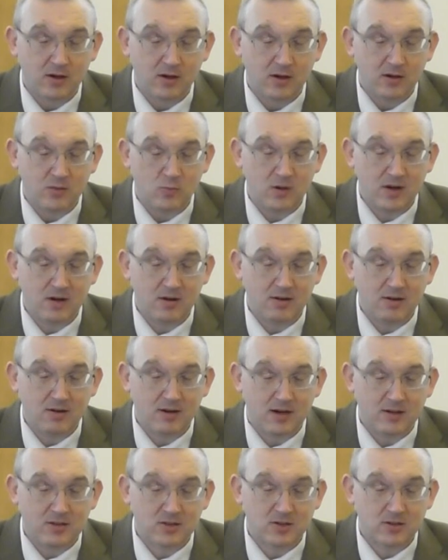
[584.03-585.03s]
And we are
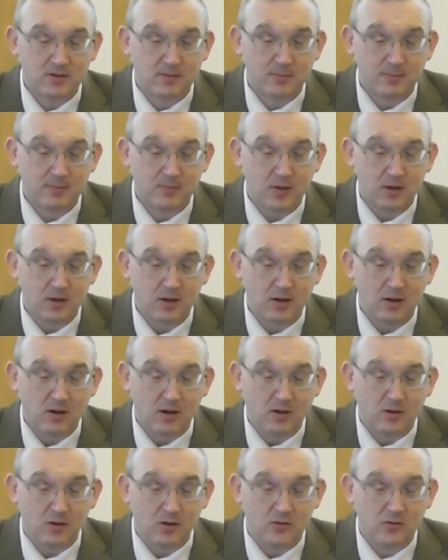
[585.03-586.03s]
dust,
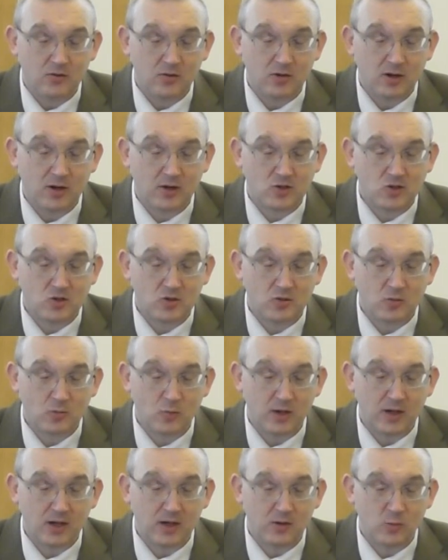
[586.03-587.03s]
and unto dust
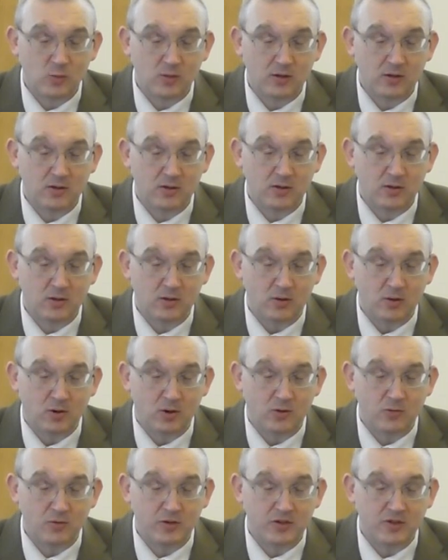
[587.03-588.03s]
we will
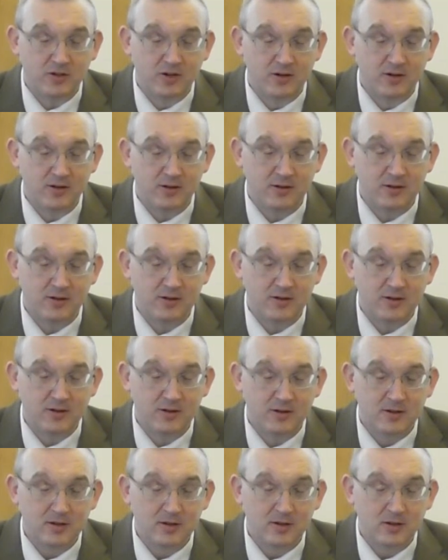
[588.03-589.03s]
all return,
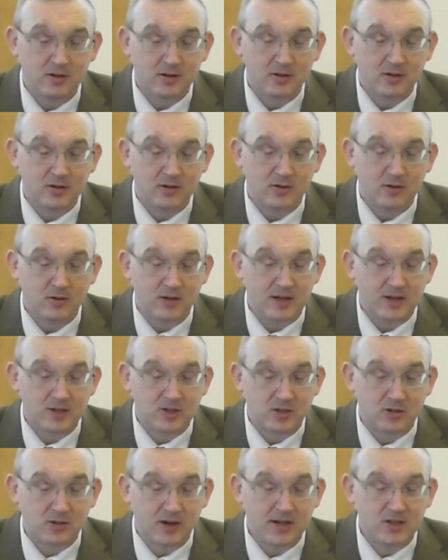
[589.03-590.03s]
unless
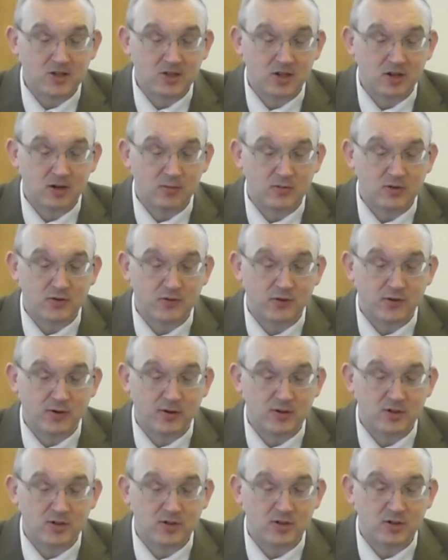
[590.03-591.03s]
Christ comes
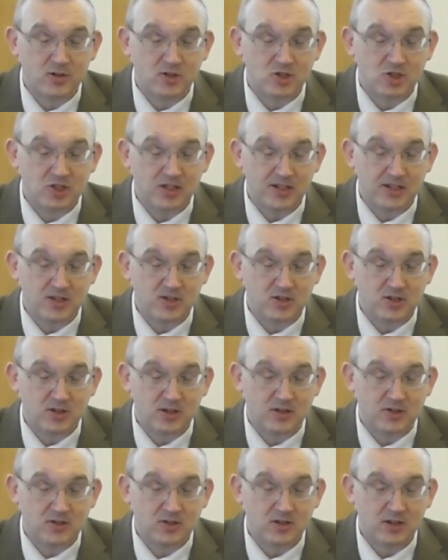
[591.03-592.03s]
first and changes
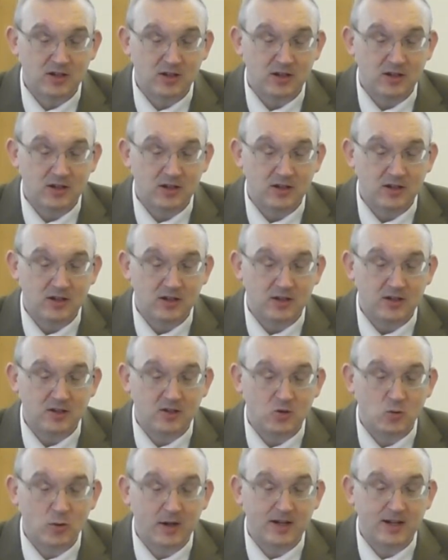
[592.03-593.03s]
us in the
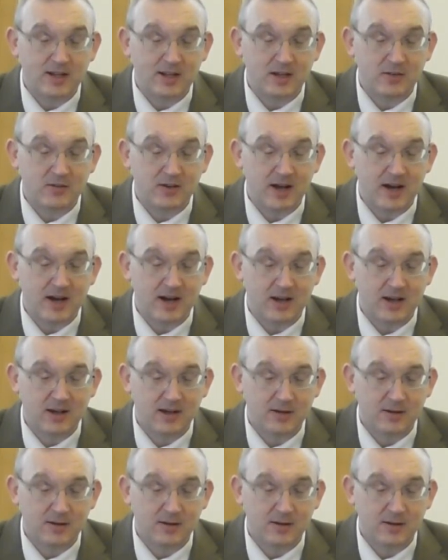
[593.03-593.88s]
twinkling of an eye.